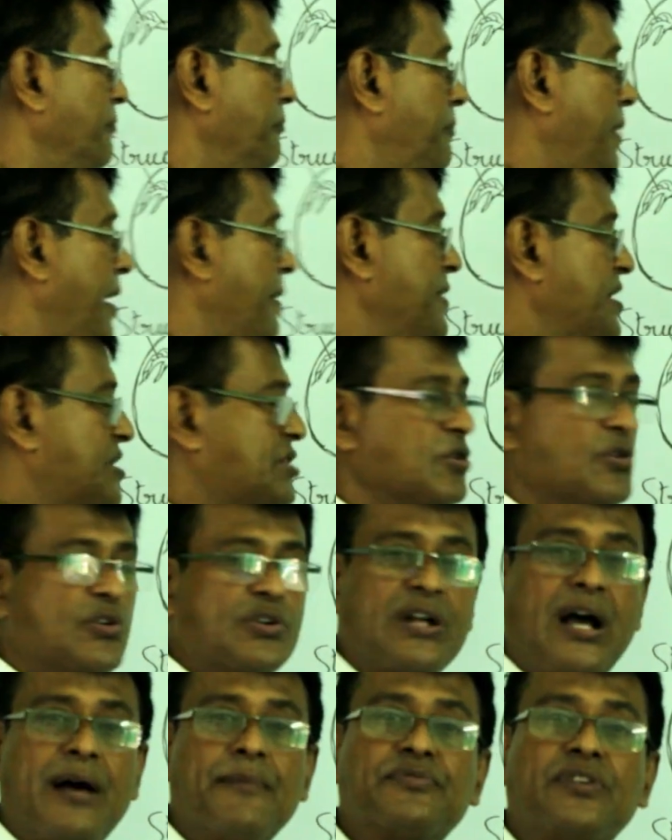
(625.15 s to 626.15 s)
baby
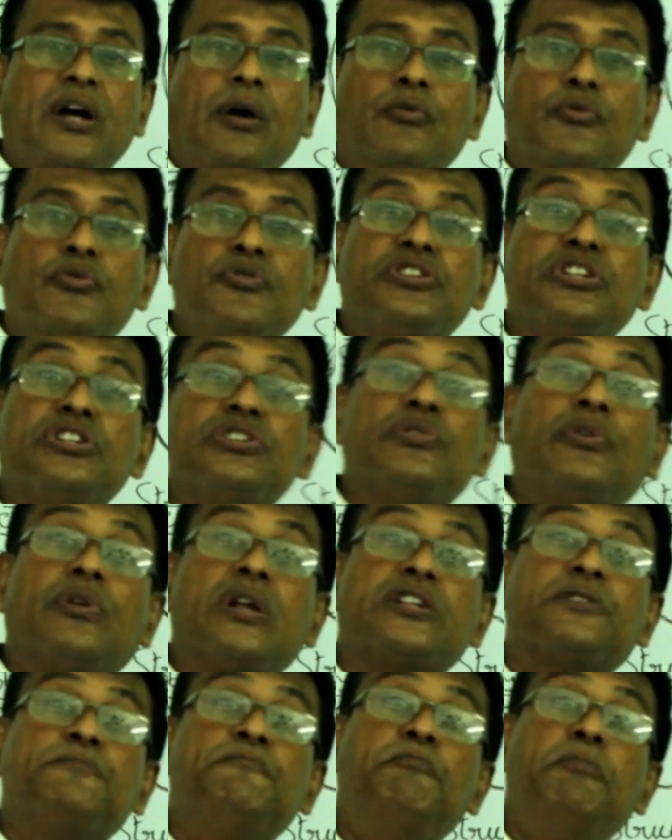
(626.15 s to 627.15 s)
shoot comes out, which is known
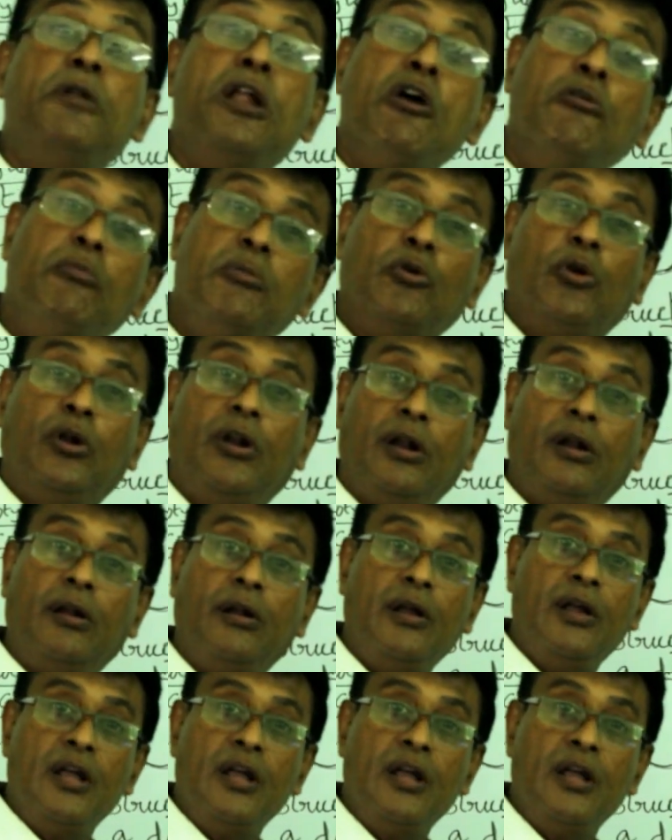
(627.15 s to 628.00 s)
as plumule.